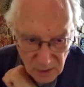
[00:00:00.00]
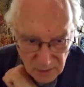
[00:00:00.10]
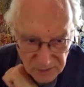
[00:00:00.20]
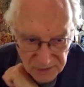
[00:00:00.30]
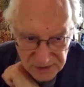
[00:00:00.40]

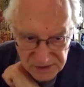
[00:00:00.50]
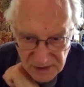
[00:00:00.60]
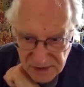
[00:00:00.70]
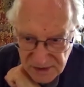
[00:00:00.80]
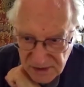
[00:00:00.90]
we
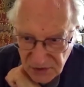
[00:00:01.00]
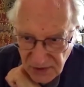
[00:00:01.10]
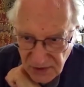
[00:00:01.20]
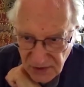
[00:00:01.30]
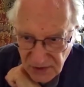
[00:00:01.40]
got
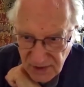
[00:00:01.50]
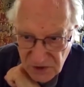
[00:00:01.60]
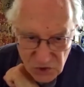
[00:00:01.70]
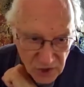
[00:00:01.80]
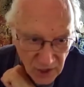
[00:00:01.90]

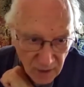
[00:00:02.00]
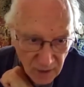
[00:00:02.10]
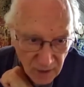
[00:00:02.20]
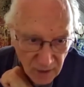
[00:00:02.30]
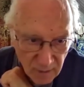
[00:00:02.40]
this
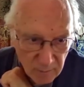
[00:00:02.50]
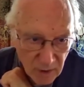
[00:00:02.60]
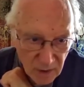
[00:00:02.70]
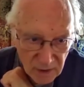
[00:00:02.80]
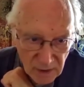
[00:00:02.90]
strange
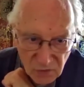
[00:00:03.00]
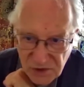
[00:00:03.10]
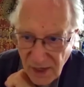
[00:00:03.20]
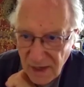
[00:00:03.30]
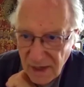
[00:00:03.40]
shape
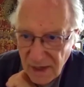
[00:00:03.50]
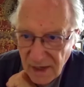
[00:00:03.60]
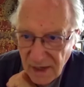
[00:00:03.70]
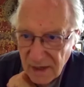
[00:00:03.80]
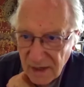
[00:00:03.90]

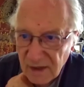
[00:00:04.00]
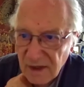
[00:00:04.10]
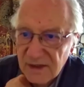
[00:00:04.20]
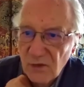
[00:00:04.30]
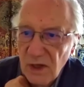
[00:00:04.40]
that
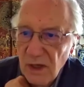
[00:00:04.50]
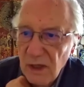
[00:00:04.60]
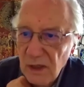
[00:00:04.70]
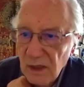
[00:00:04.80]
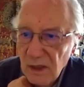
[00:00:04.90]
looks like
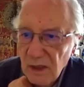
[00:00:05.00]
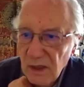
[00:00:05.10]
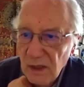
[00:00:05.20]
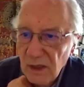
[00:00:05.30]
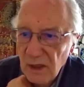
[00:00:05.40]
this,
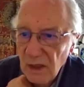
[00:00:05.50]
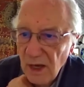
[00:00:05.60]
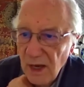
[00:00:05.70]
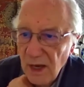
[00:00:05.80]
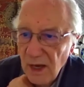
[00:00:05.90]
okay?
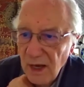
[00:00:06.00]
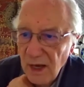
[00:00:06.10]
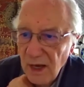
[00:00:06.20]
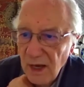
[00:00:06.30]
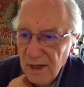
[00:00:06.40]

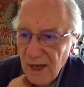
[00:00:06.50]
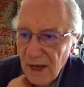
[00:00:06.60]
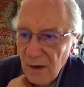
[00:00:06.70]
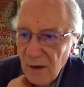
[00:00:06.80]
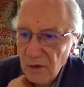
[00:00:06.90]
And now
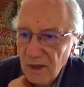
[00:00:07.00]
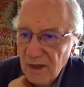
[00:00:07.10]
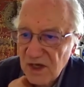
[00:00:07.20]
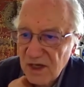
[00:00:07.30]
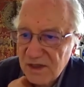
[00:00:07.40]
you
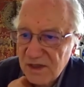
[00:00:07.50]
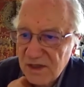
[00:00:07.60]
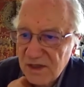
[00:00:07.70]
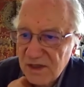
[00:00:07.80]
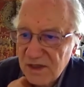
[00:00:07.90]
can
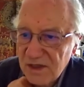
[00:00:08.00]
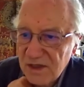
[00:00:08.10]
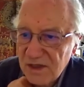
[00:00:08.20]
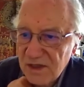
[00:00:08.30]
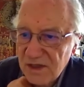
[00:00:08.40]
just
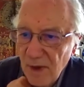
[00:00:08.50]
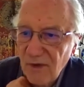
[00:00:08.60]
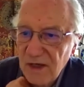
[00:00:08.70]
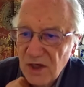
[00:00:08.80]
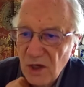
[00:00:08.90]
make a
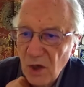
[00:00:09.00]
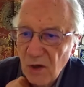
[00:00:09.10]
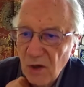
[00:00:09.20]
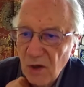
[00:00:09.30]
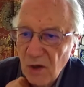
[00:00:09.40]

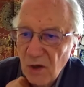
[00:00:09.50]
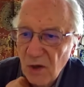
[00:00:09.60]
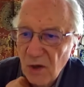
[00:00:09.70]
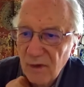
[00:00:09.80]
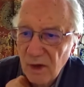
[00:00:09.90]
reflection
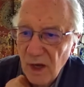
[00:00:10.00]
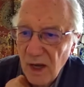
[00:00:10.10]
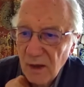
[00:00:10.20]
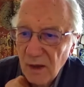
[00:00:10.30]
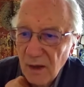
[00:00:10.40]

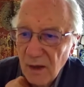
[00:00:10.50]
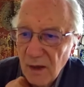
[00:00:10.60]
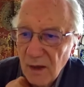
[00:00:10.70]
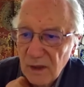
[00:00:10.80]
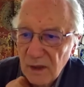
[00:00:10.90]
out
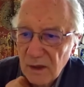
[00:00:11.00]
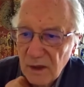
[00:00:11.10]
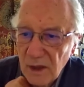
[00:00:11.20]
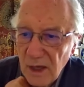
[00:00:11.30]
of it.